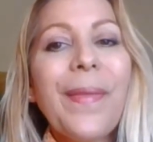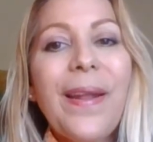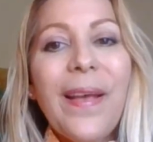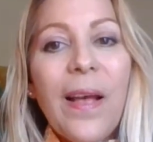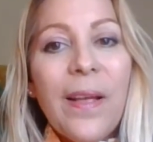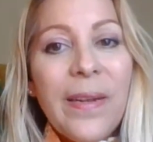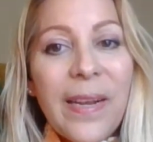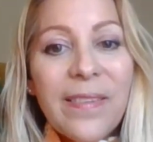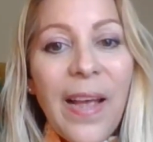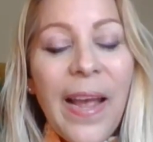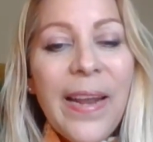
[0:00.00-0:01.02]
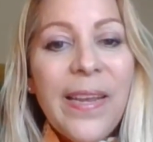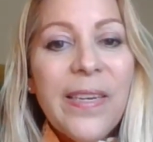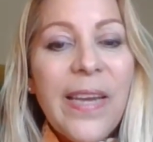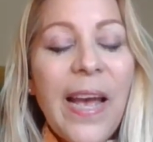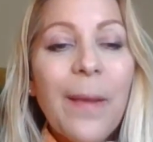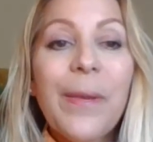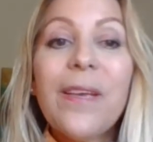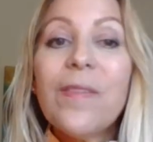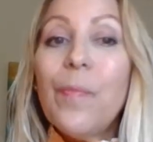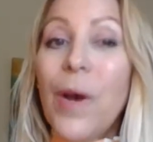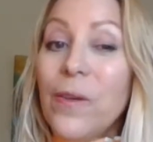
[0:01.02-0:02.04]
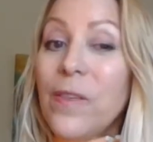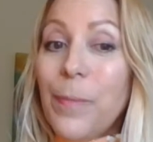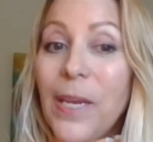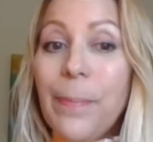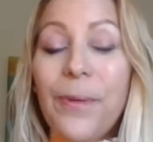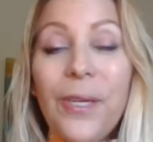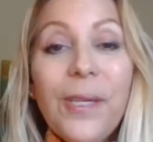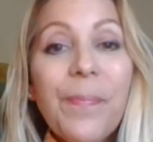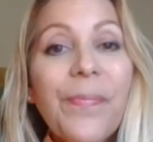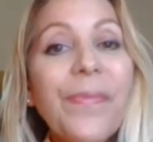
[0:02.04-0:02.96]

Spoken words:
an anxiety attack, because most people